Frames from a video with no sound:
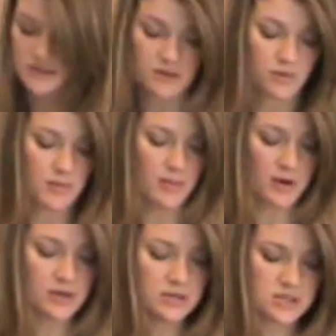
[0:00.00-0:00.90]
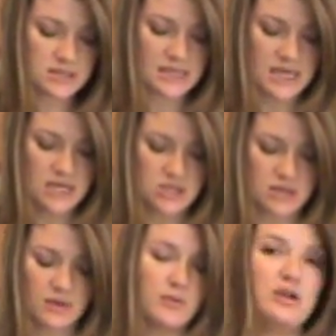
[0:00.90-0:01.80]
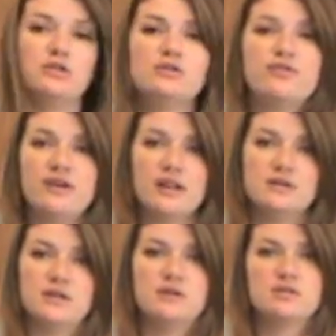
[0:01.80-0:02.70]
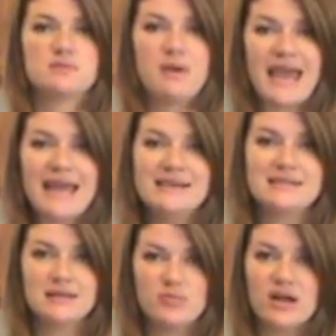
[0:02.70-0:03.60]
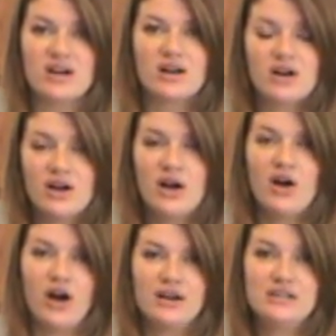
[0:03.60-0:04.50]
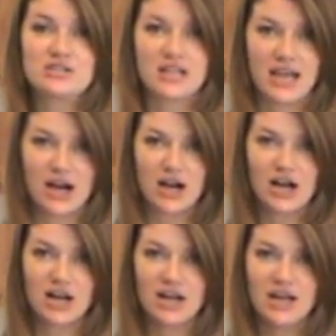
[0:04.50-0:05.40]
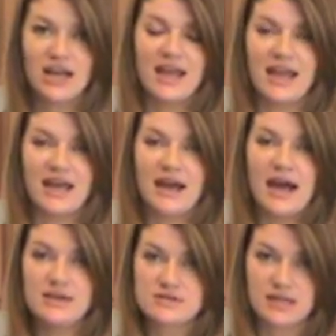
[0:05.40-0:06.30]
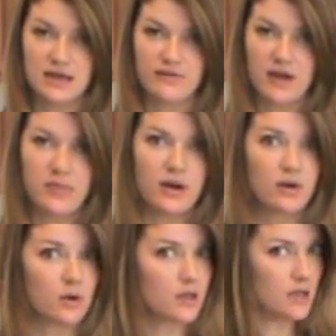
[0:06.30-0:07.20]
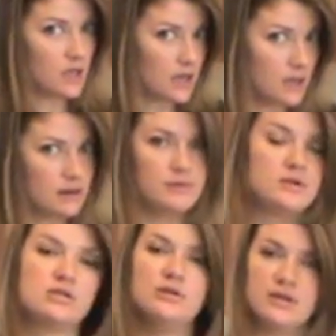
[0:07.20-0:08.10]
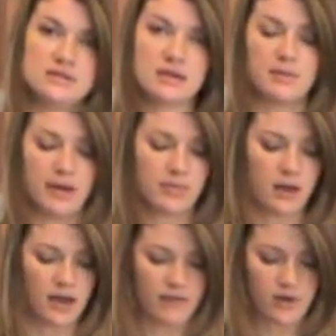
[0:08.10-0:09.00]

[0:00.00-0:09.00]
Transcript: So remember, just when you do phyllo dough, you just paint the butter on each layer, and I use clarified butter or ghee, which you can see on my blog.